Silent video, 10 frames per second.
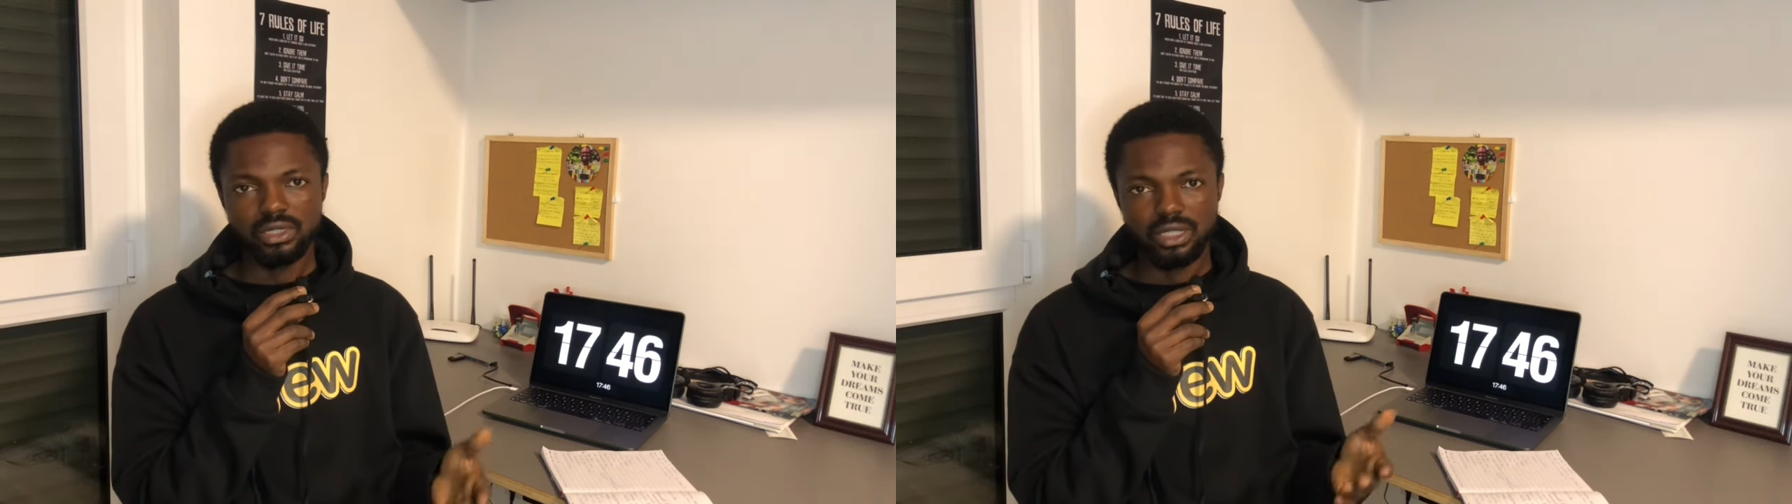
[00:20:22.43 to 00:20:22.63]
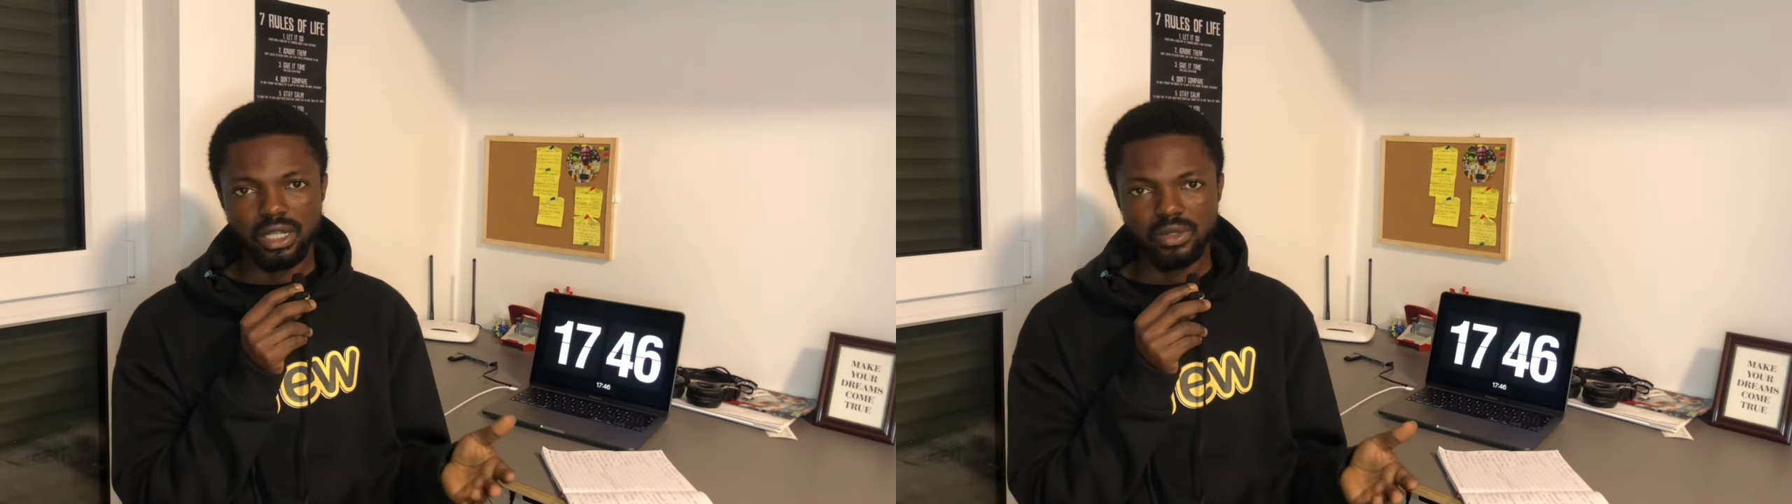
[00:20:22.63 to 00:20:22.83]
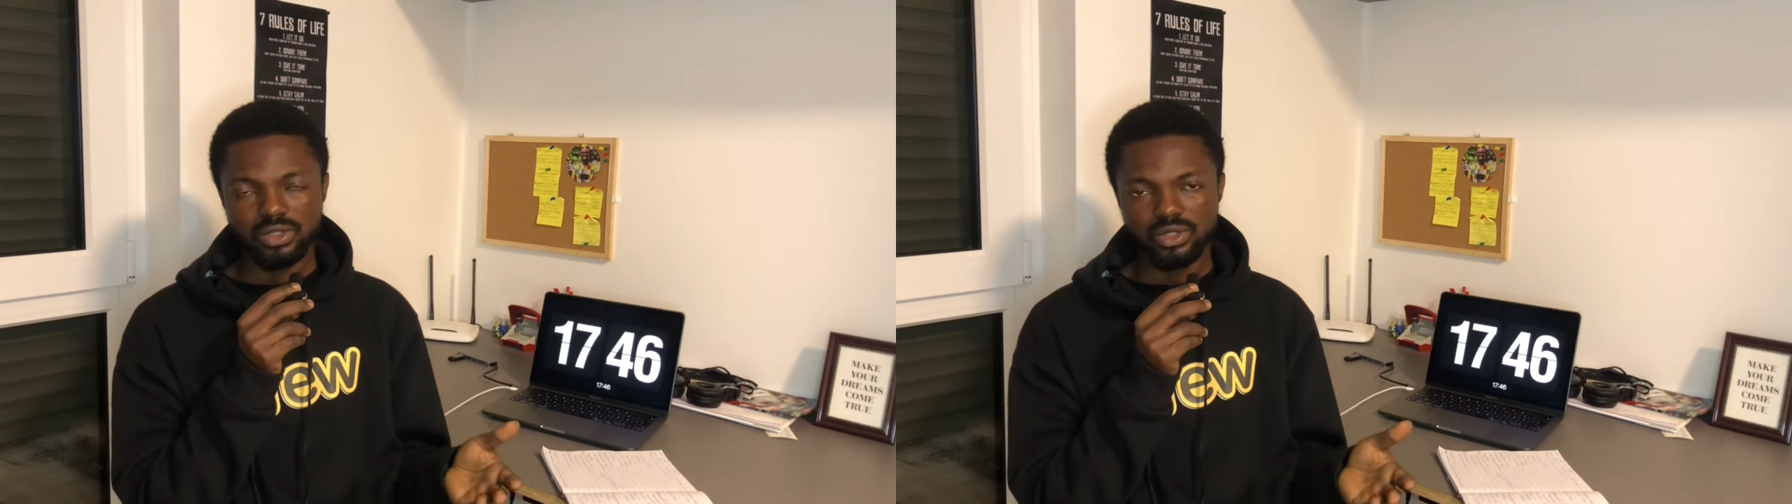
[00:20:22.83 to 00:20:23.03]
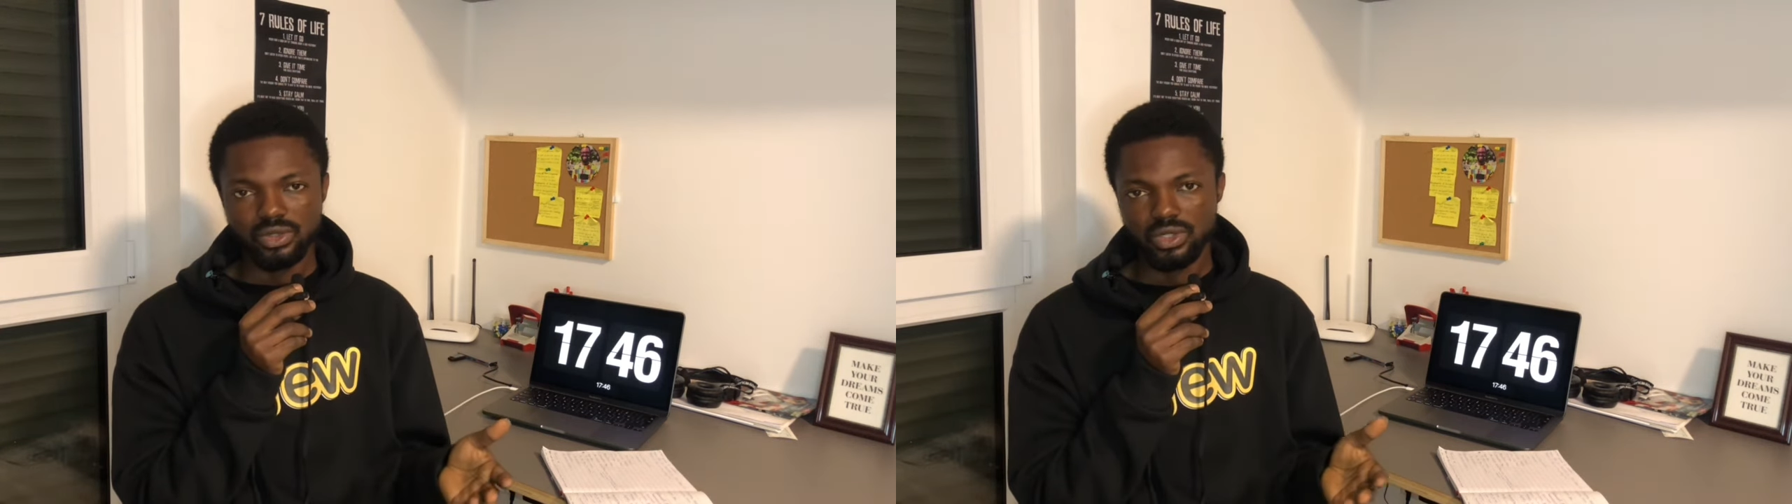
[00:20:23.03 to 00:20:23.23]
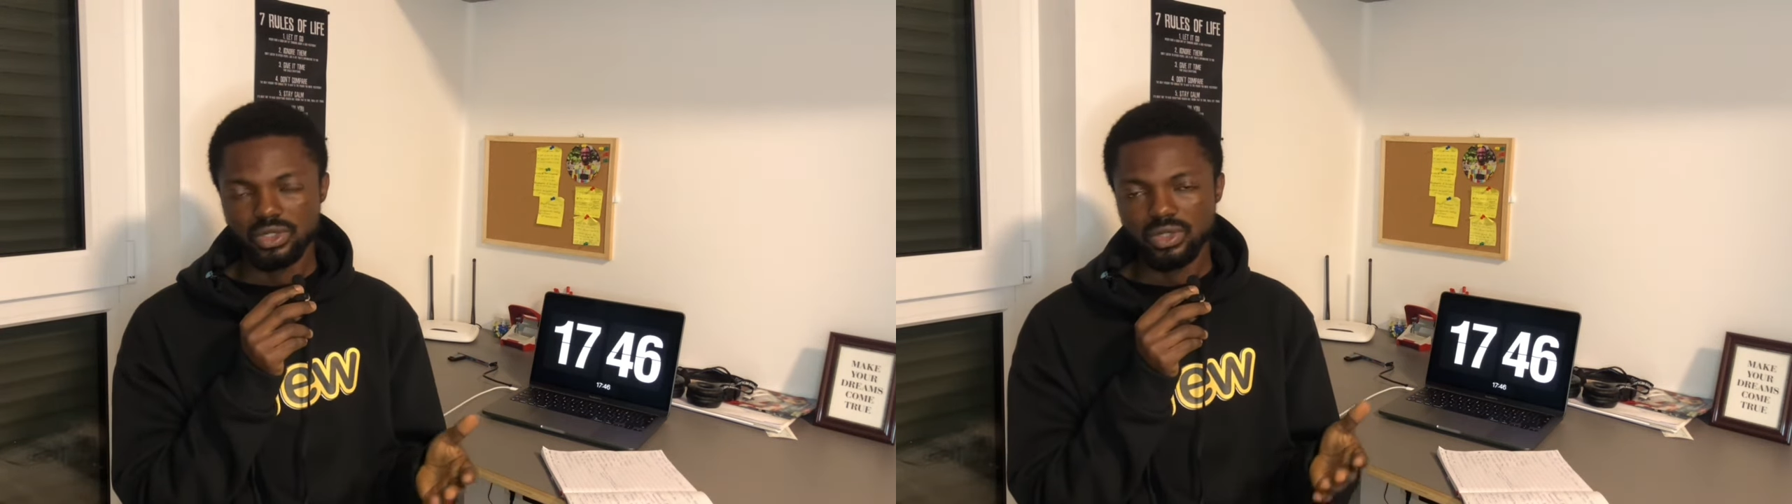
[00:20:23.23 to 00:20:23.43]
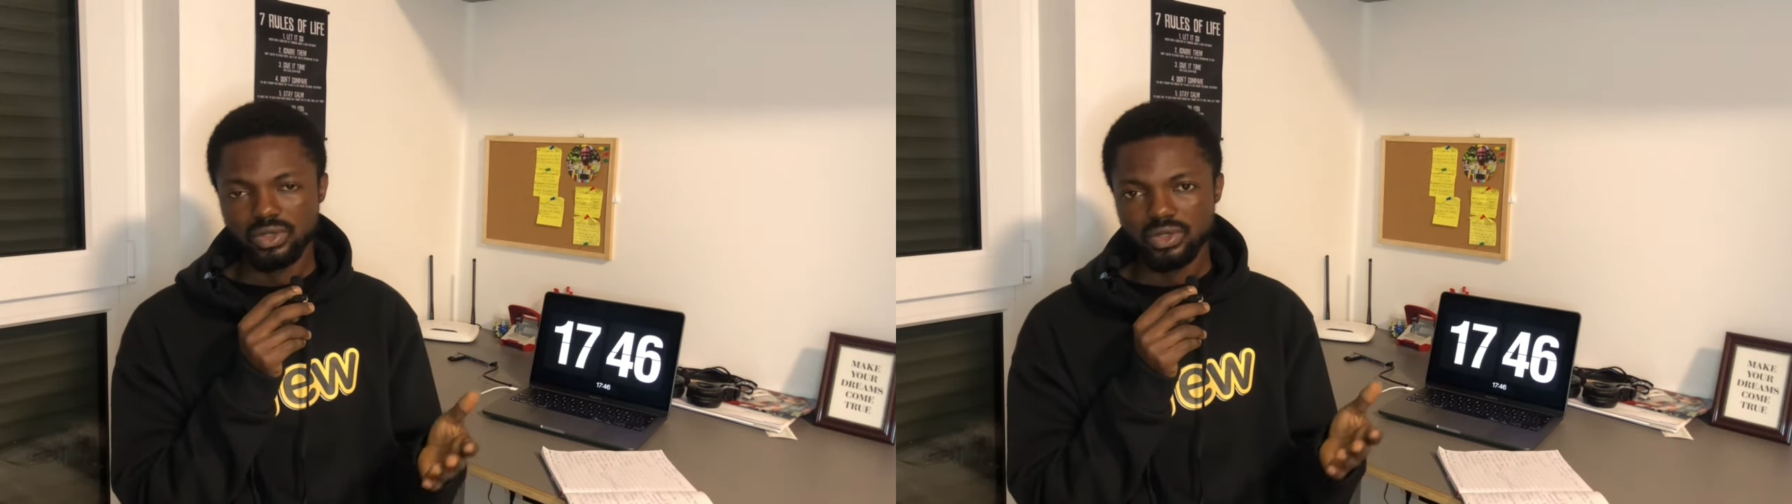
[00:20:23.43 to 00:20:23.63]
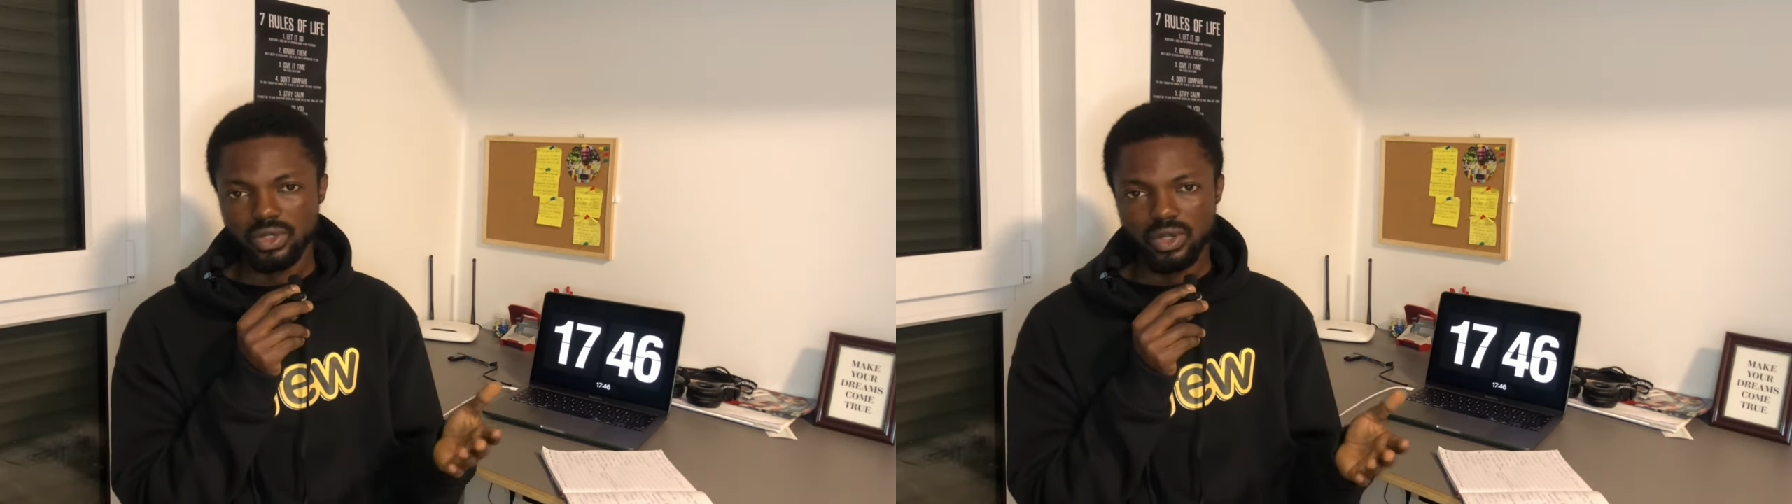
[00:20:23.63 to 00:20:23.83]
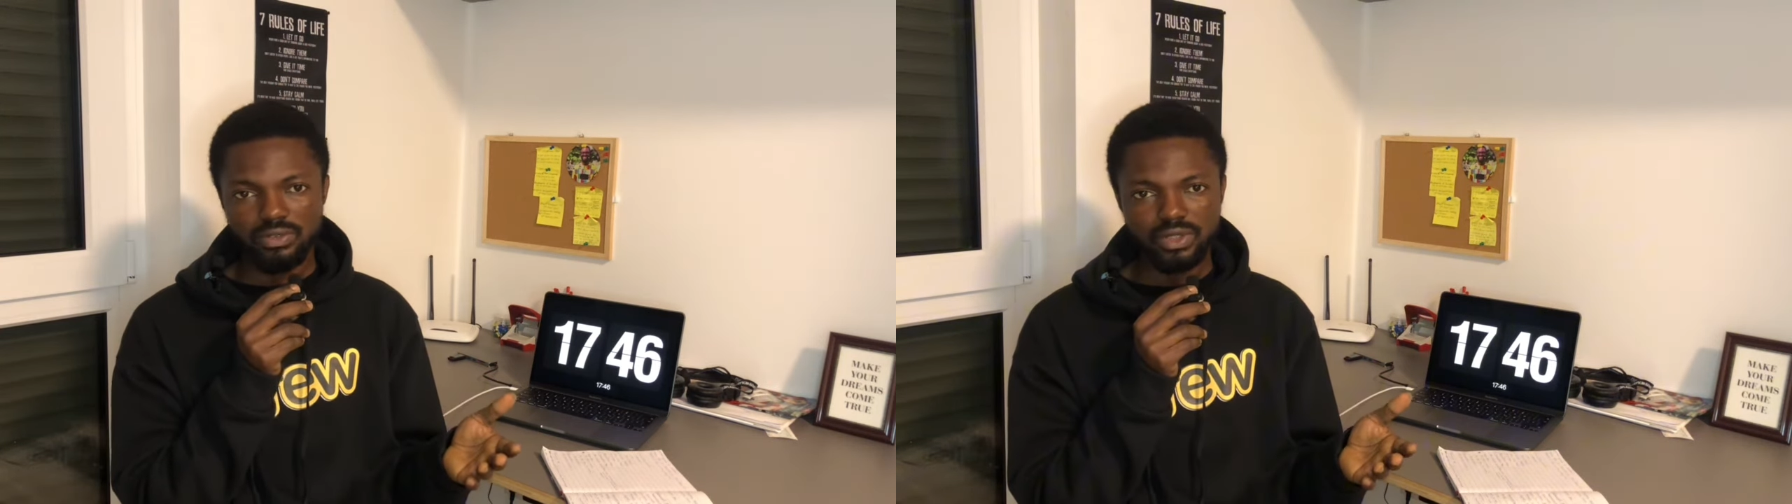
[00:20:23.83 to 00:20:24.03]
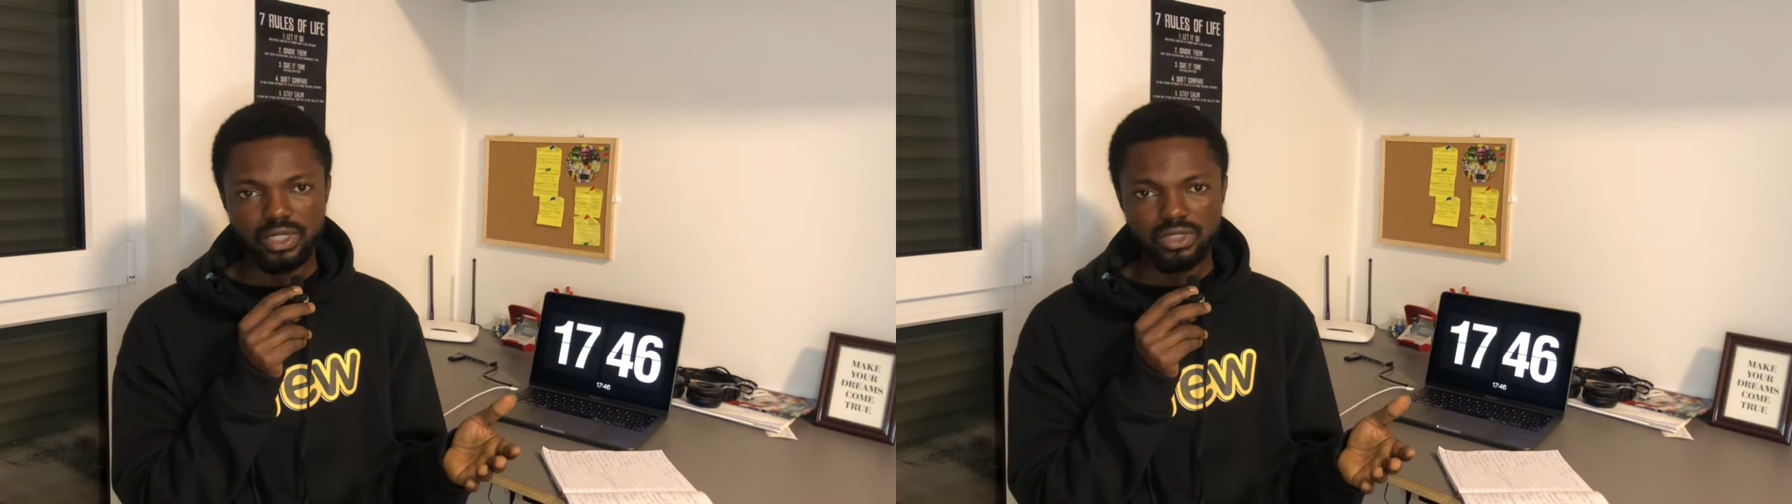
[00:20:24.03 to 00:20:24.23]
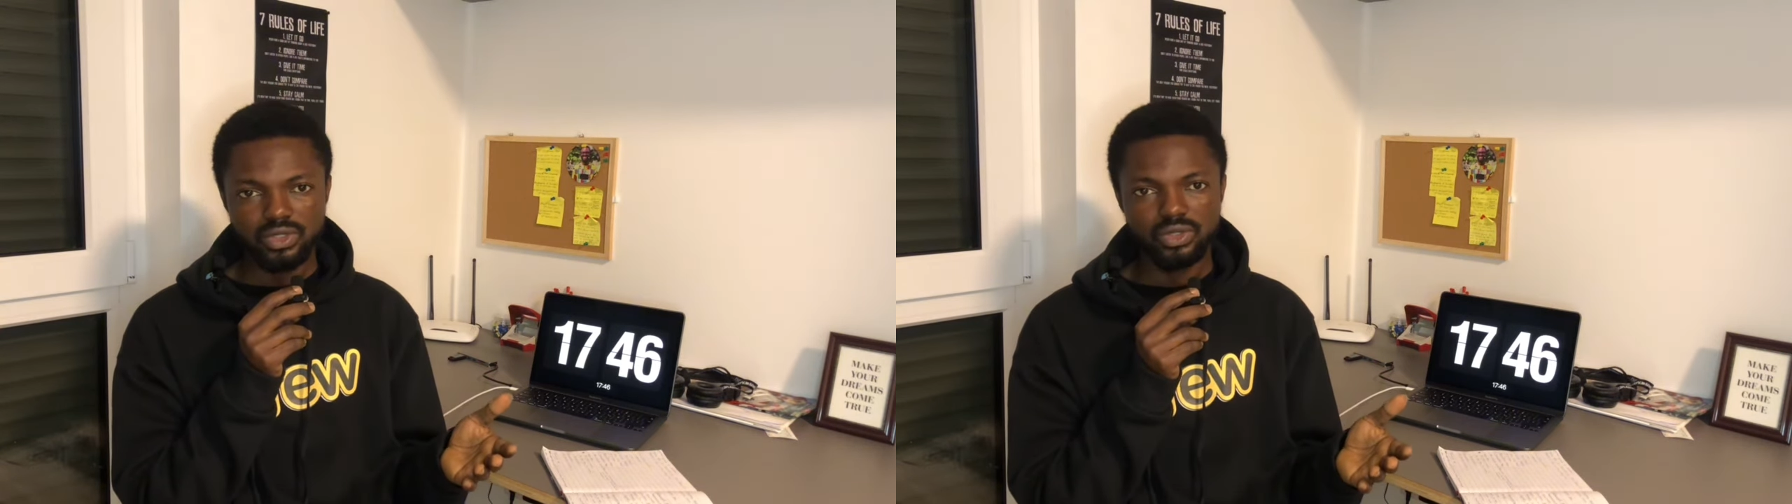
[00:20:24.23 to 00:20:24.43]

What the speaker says: in the language school, it's also offered.